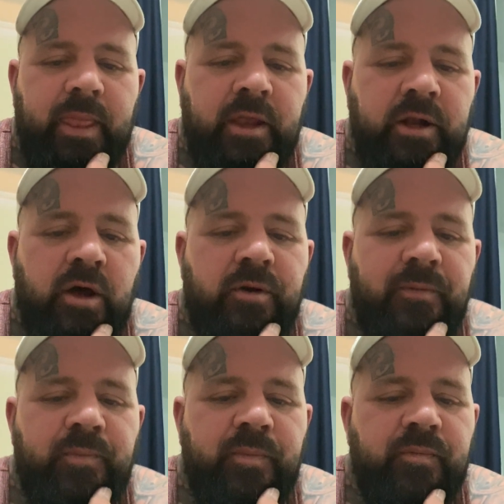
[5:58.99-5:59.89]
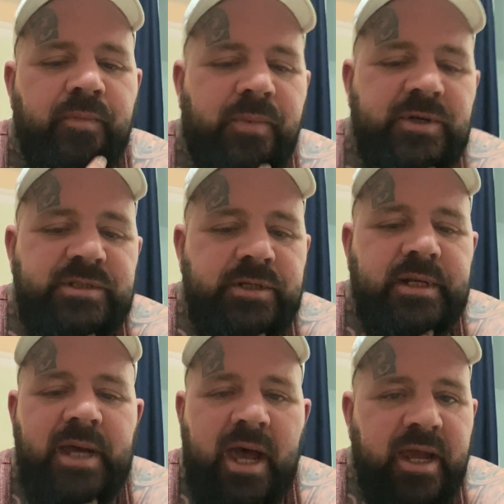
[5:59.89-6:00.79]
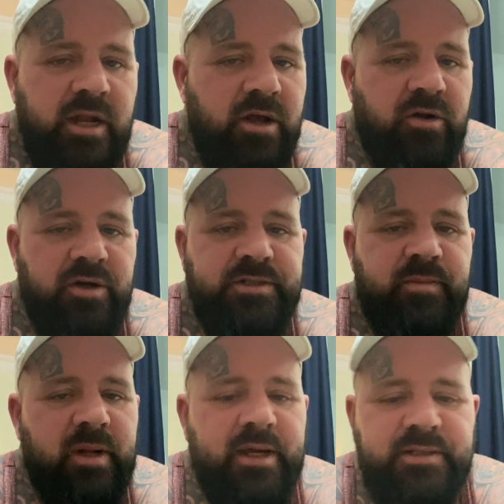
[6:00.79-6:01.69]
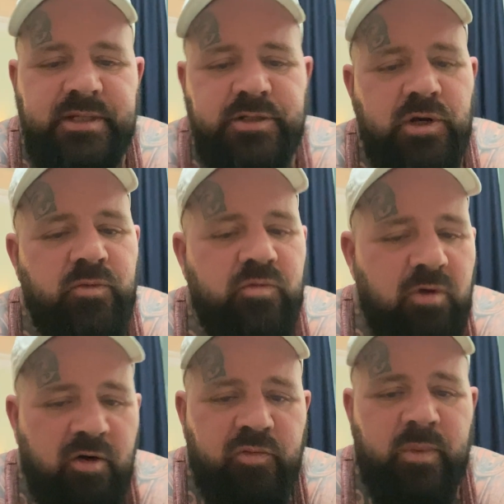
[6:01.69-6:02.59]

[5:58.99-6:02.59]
you know, prison ain't a nice place, it's a rough